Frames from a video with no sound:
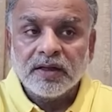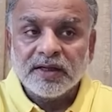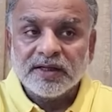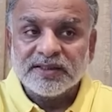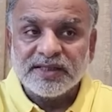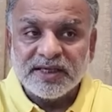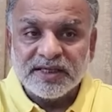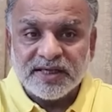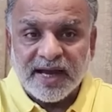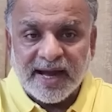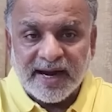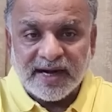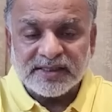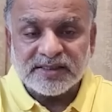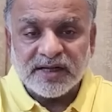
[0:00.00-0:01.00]
These
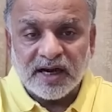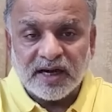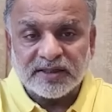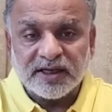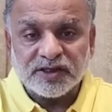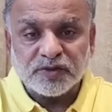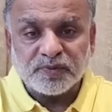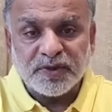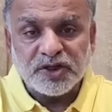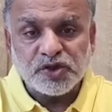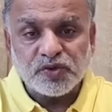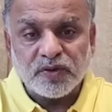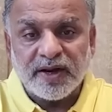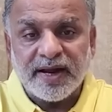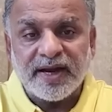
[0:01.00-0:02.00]
heads are the
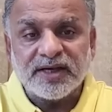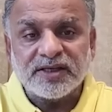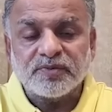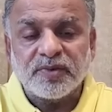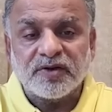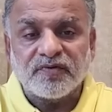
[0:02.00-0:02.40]
spiritual heads, but